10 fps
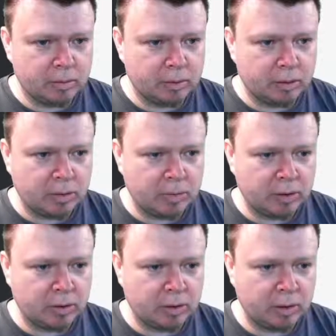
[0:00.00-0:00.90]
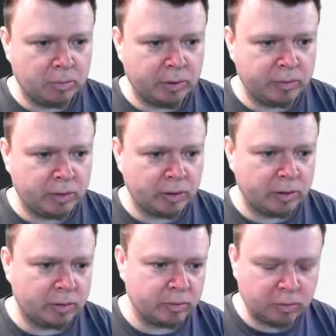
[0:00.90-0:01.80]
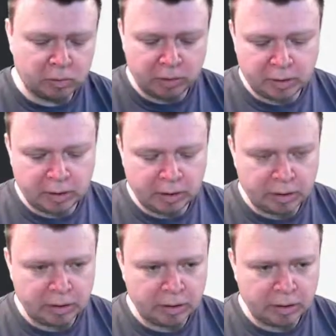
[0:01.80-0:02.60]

just make sure that we filter for the